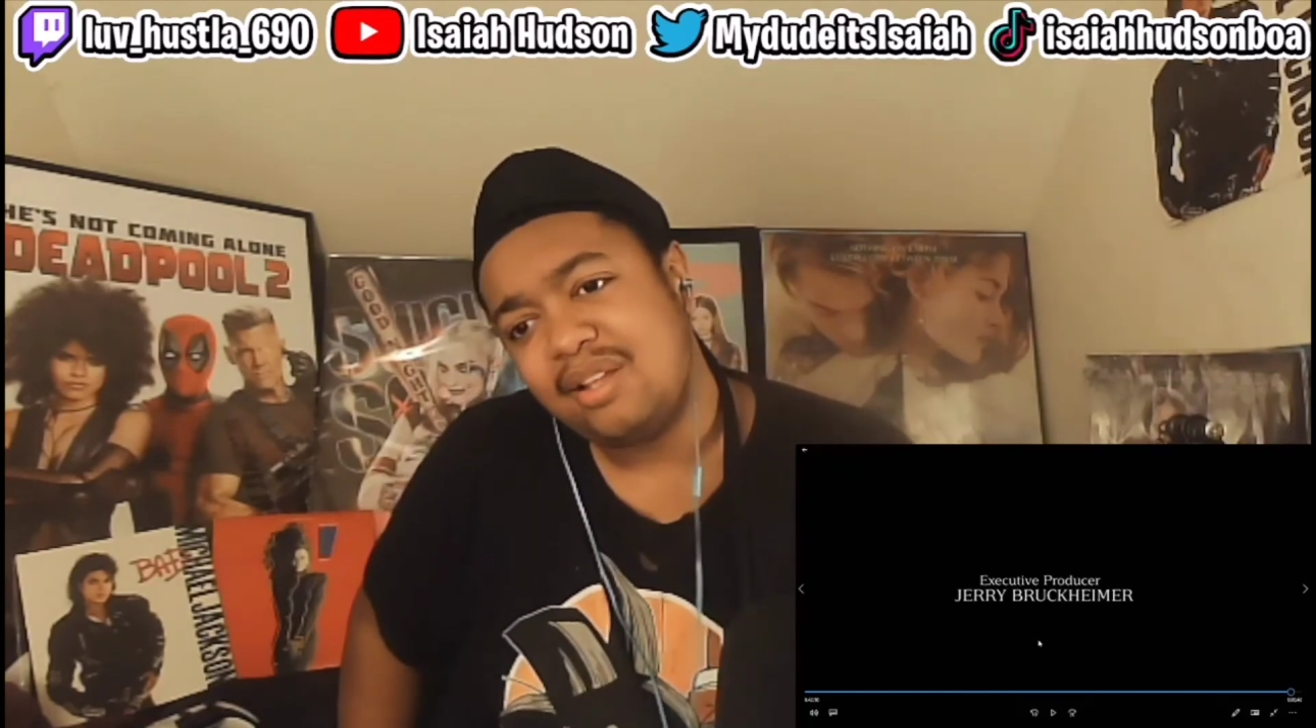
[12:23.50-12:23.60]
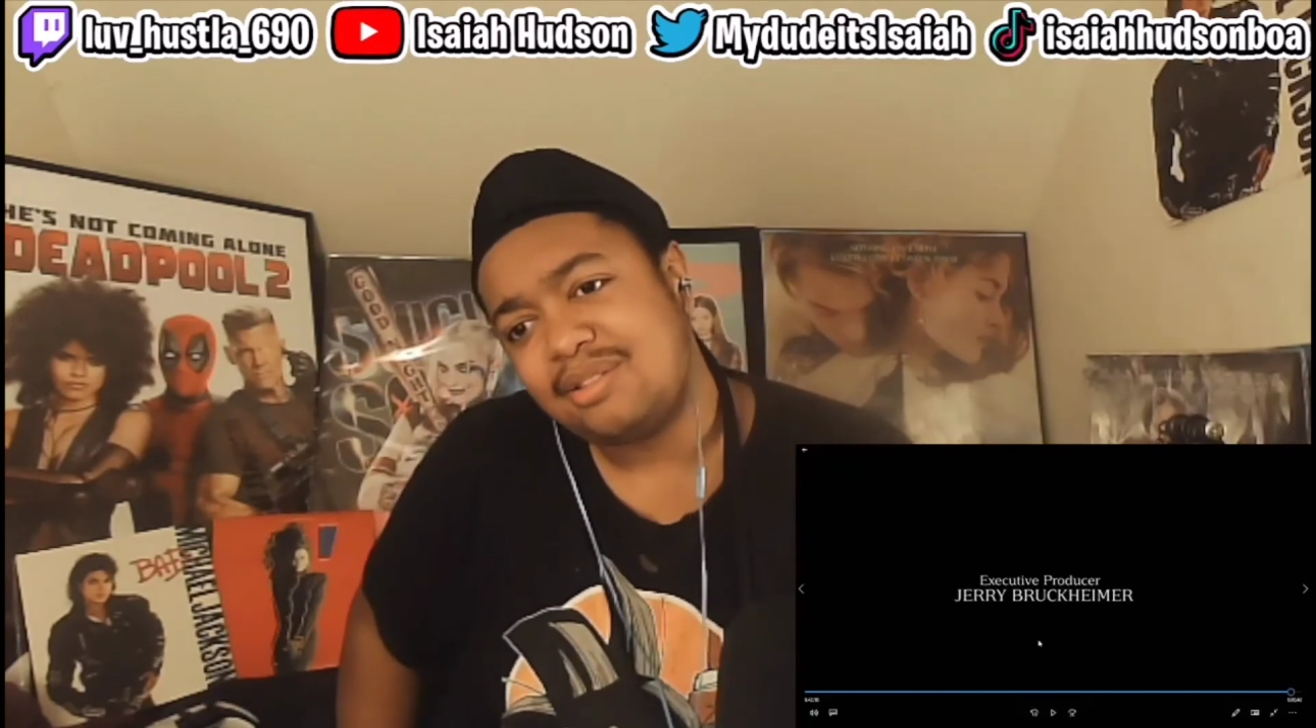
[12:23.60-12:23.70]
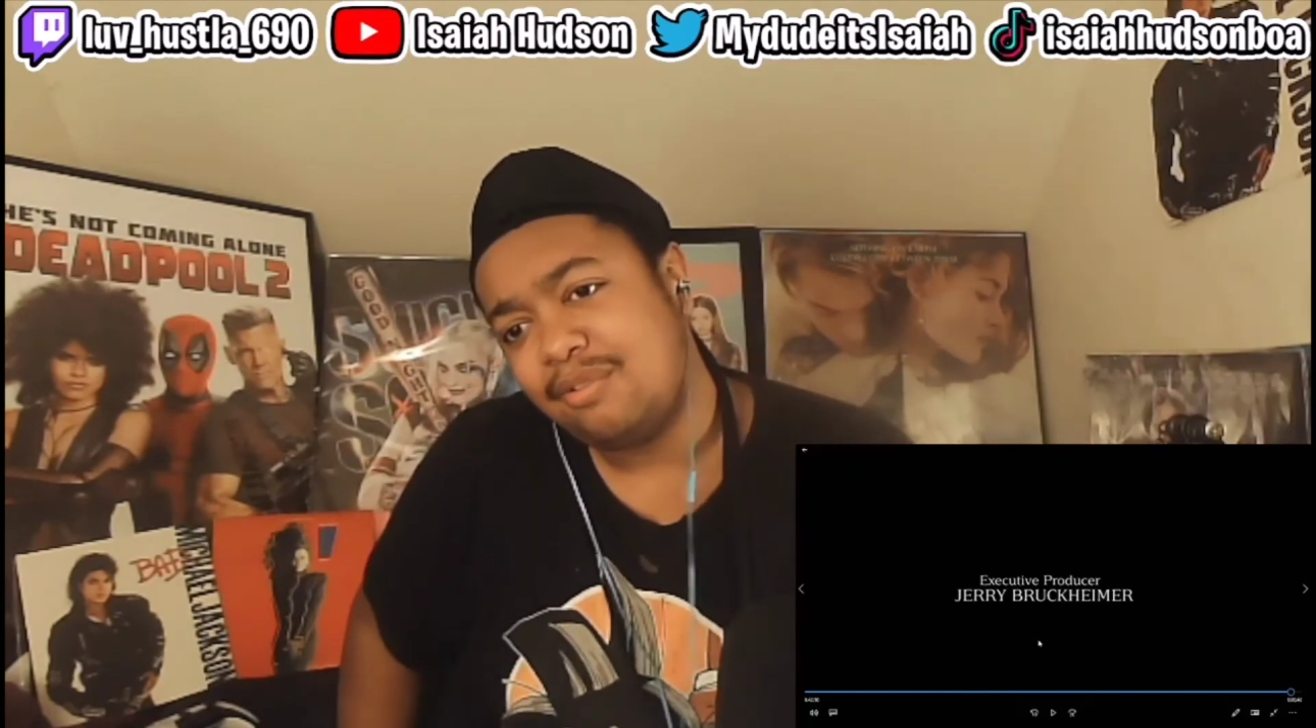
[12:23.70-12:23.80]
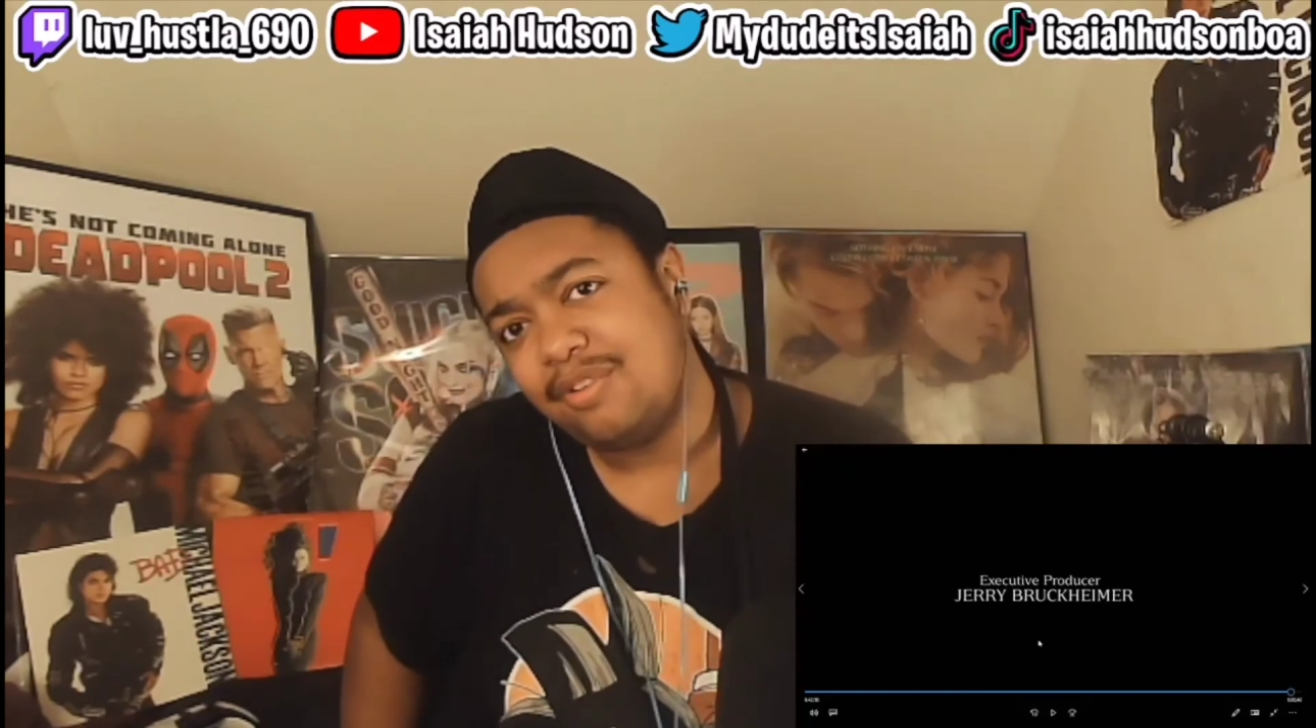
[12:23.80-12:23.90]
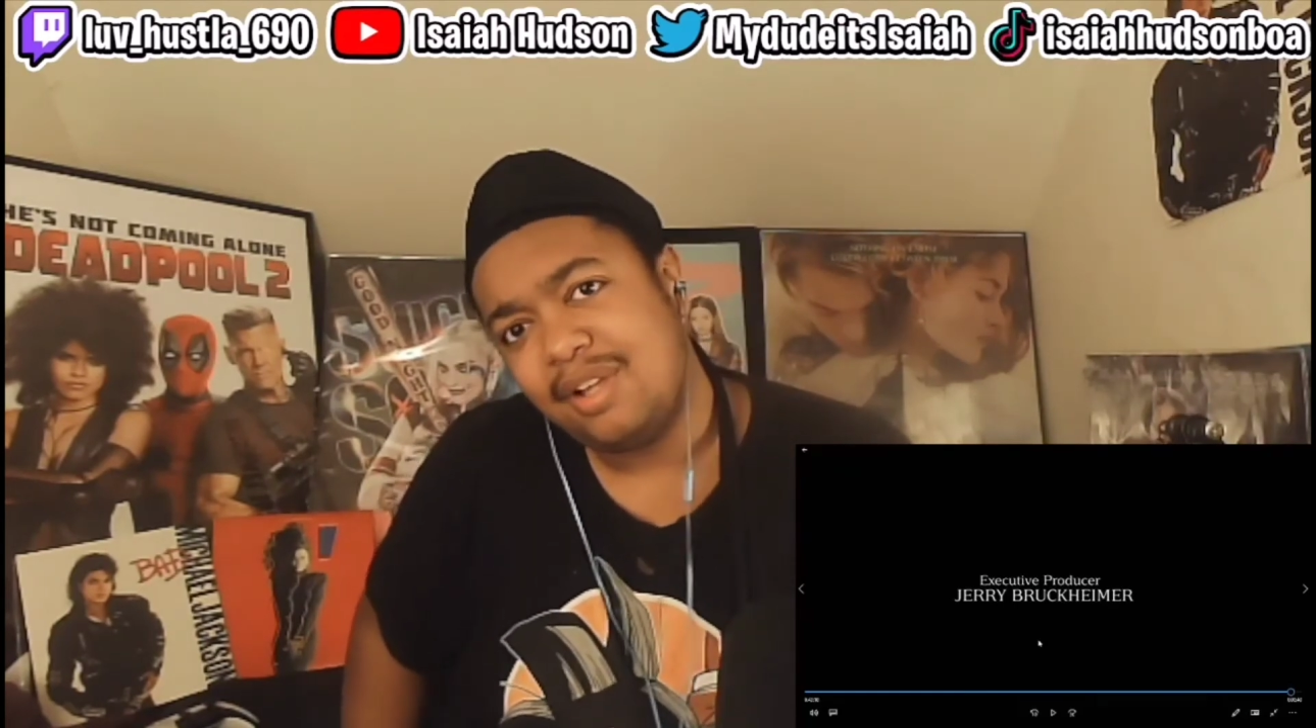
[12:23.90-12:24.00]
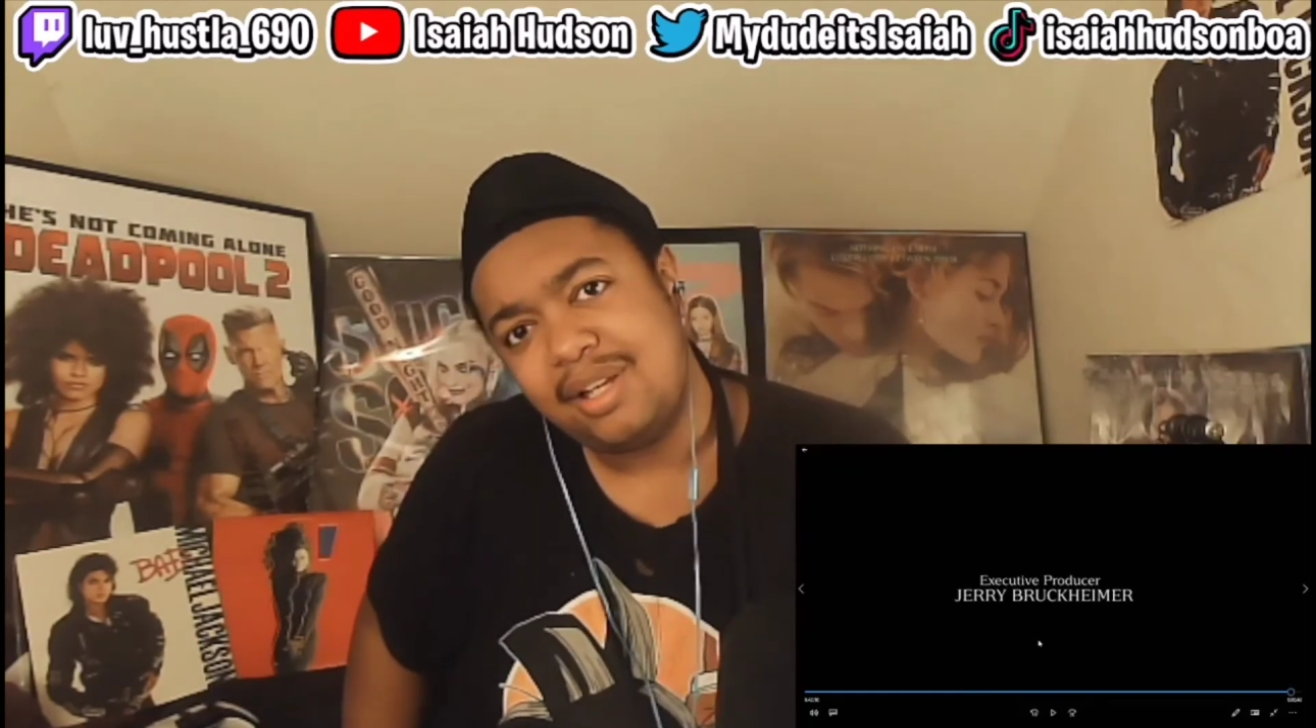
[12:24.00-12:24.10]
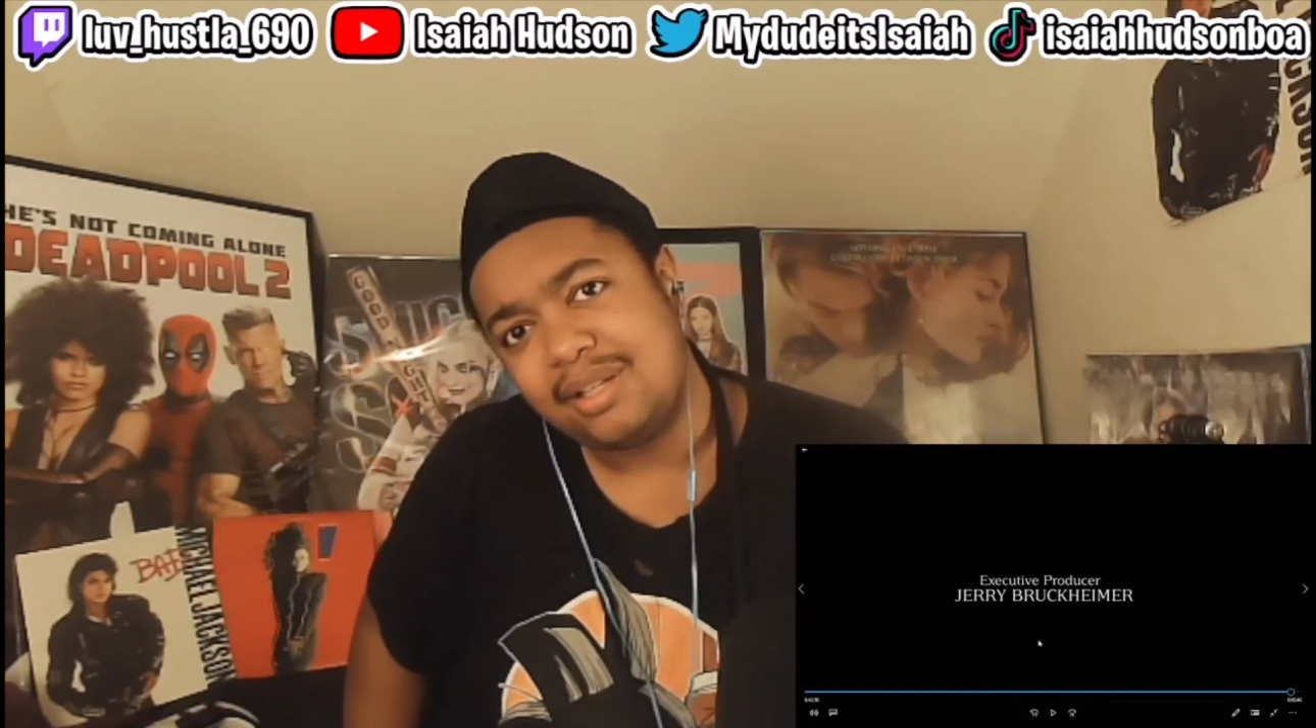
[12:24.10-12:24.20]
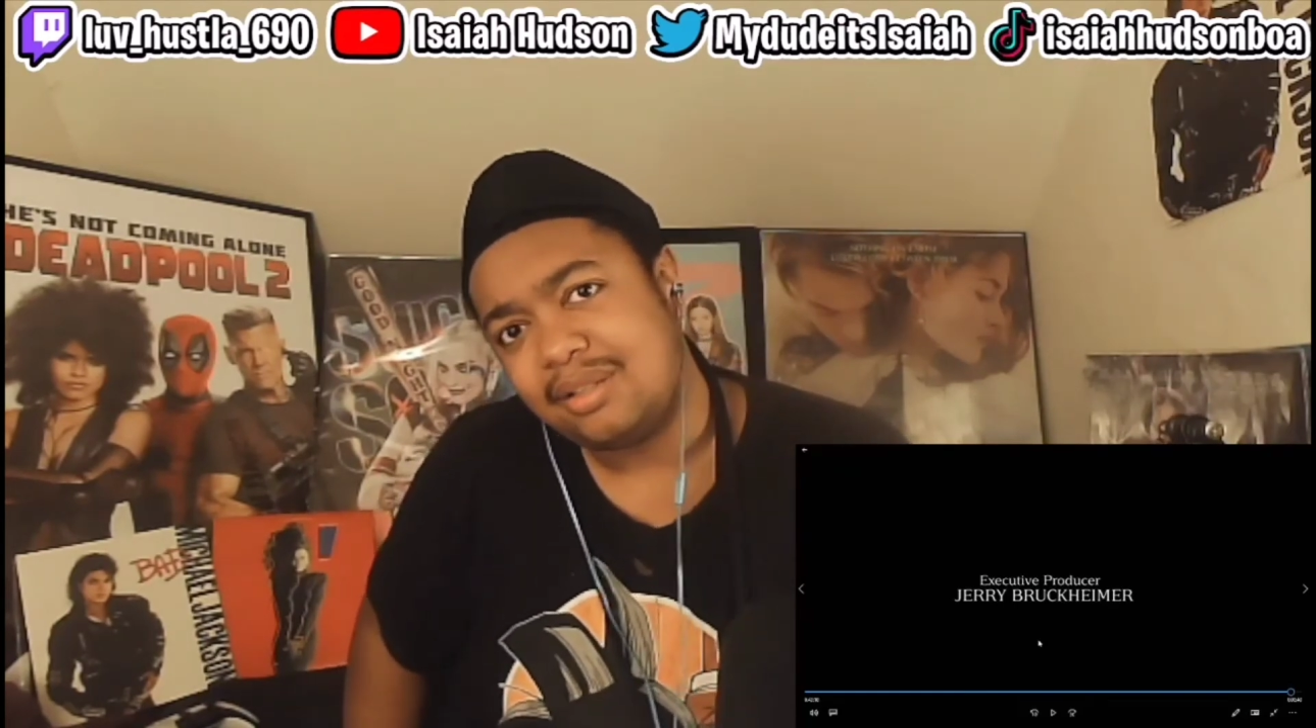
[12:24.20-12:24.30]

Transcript: the villain?